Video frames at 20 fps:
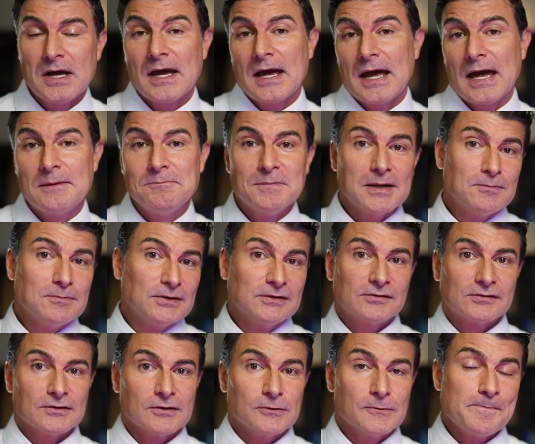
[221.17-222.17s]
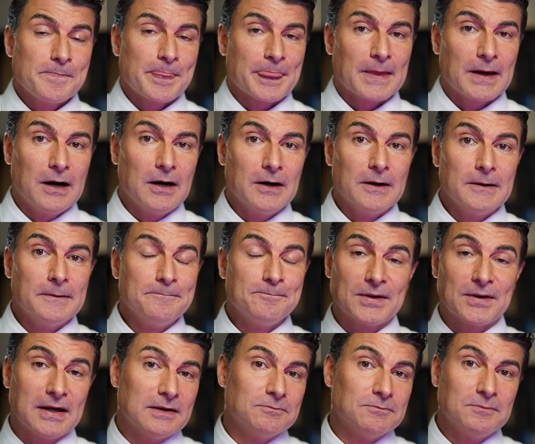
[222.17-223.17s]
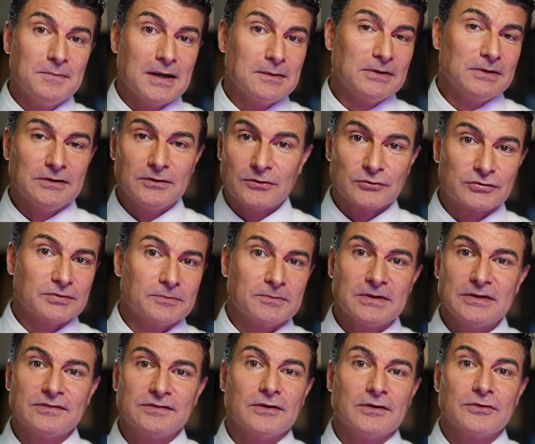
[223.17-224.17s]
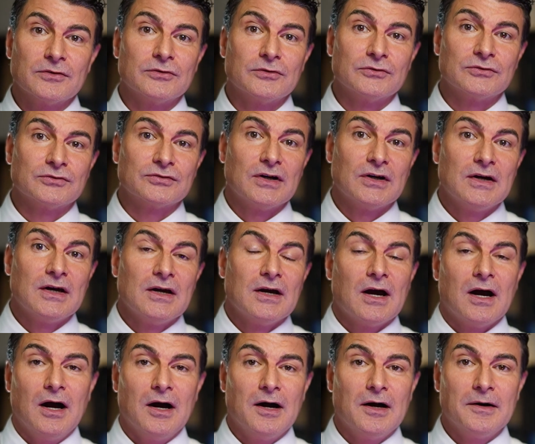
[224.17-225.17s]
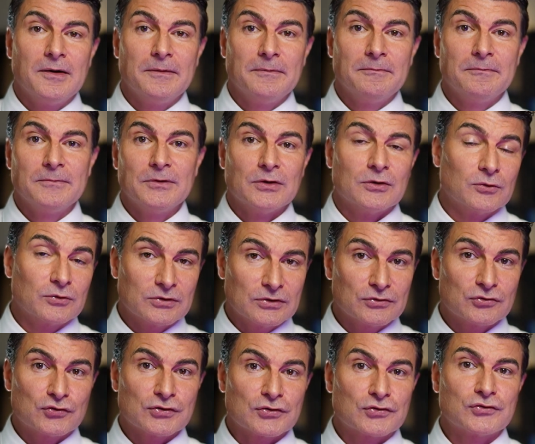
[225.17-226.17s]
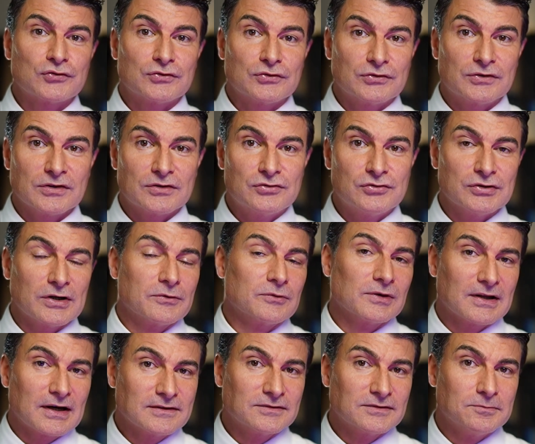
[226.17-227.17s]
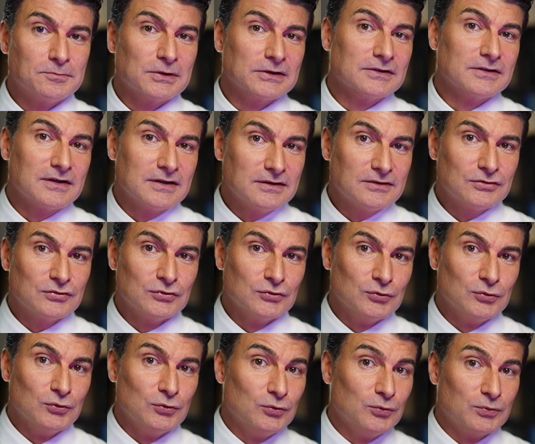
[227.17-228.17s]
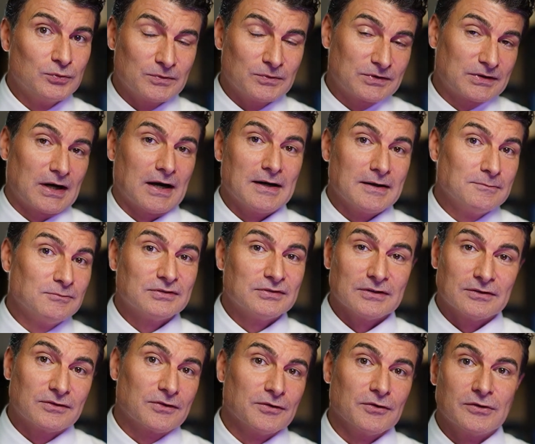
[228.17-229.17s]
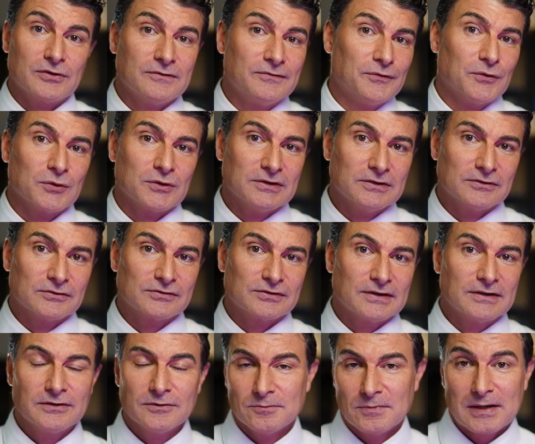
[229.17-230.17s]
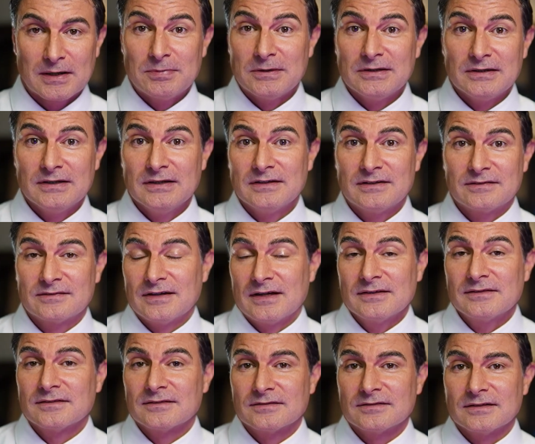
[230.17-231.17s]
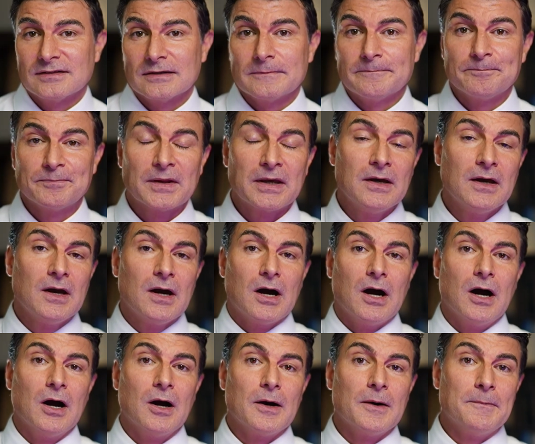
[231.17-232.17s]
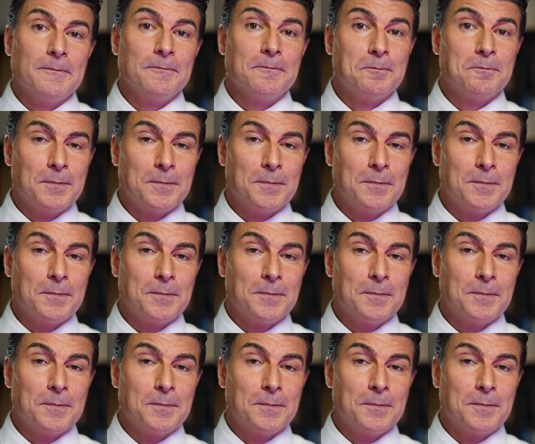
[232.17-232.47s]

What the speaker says: And maybe so, and maybe some of these others, it's just the generalizability to times at 30, 40 years later, maybe it's not the same.